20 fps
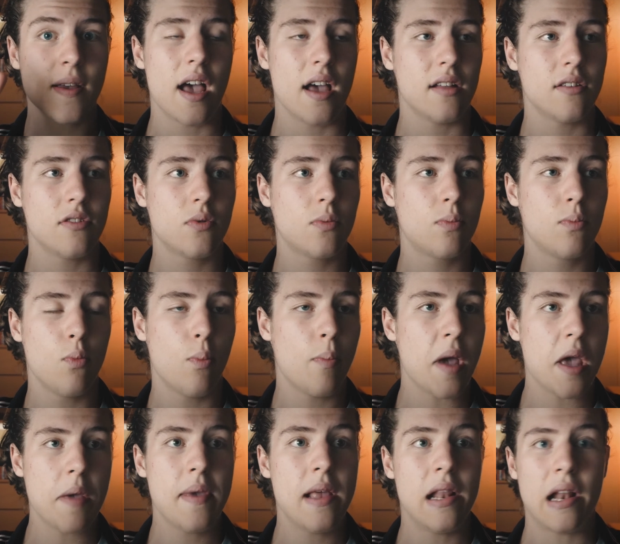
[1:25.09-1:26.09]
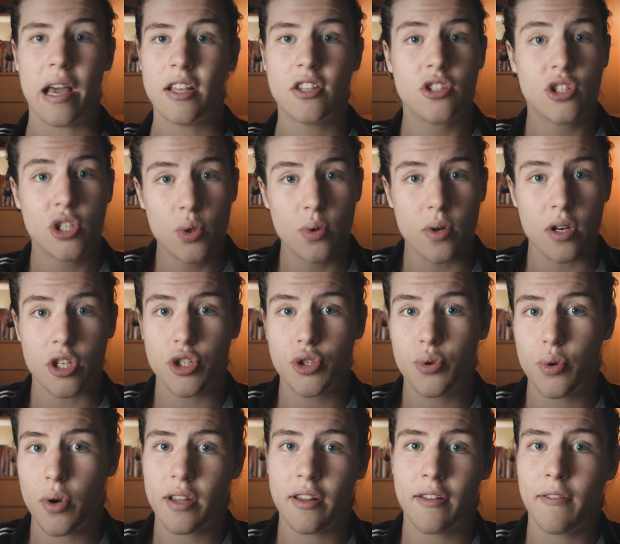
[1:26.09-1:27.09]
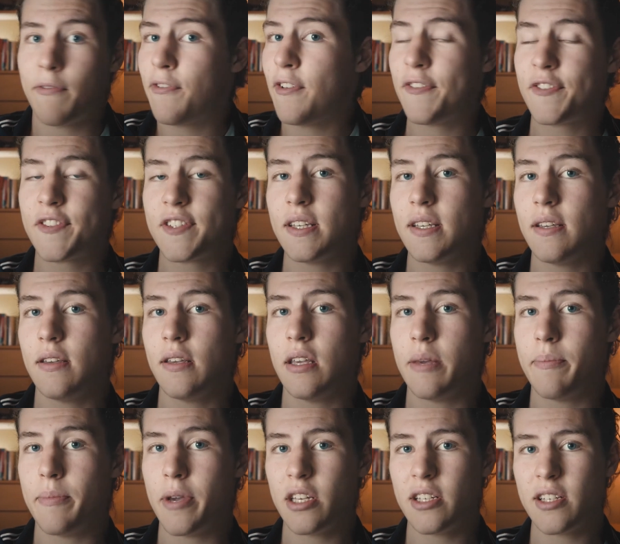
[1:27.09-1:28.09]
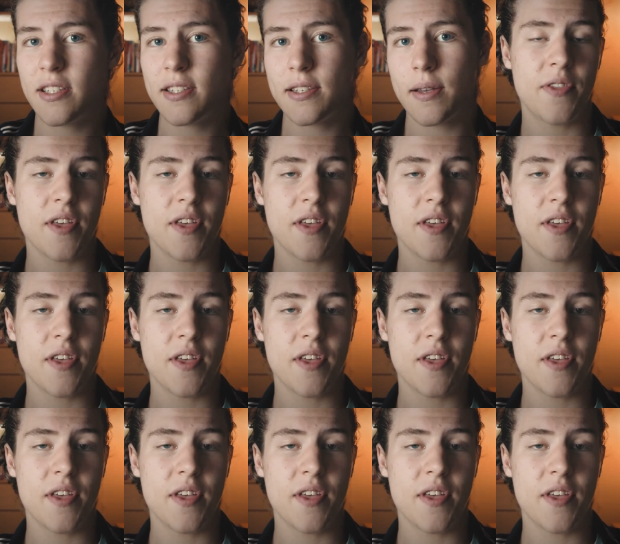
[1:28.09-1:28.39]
and maybe like 250 images,